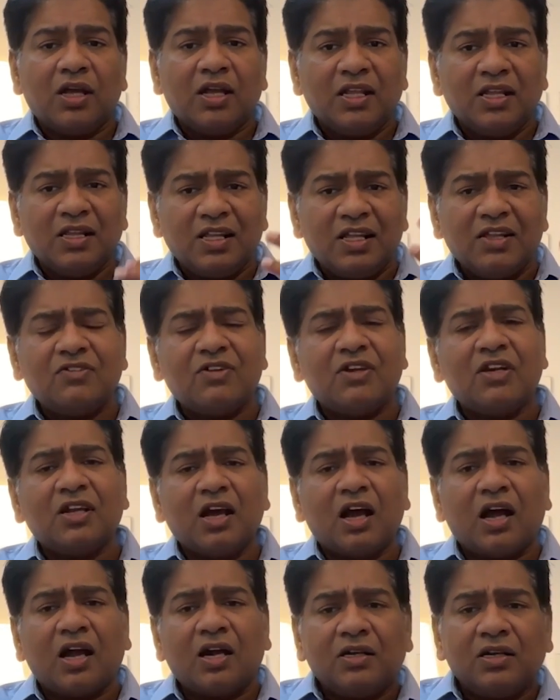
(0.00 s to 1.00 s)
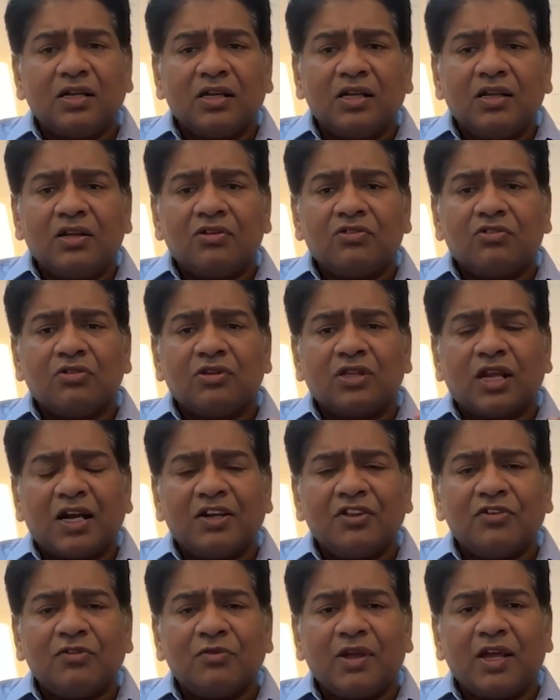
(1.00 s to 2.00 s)
in this regard, so that
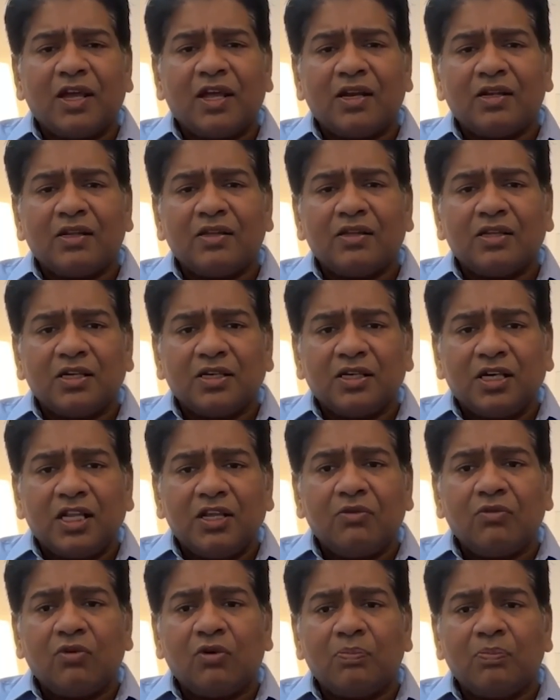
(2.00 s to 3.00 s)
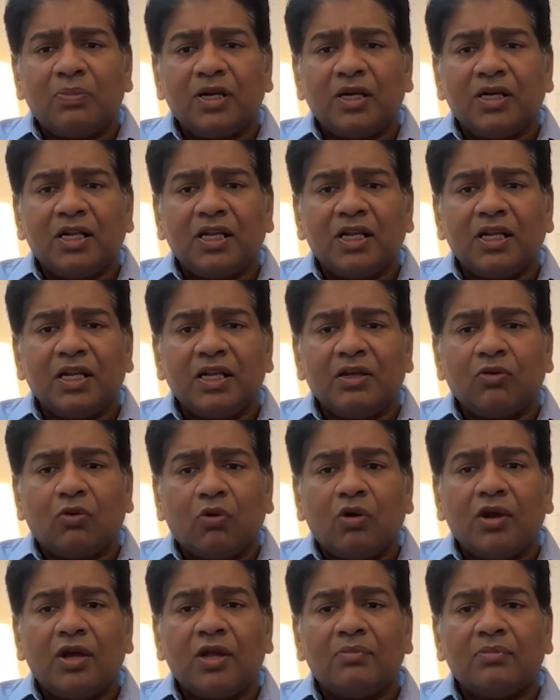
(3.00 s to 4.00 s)
is where the DOPT
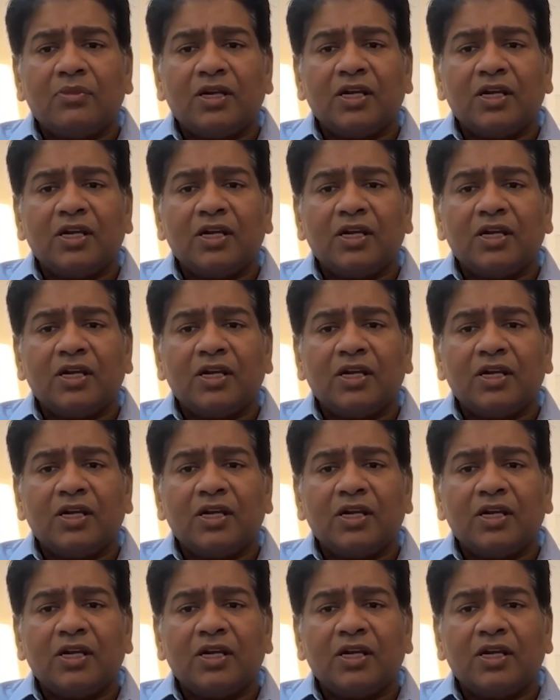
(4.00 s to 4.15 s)
OM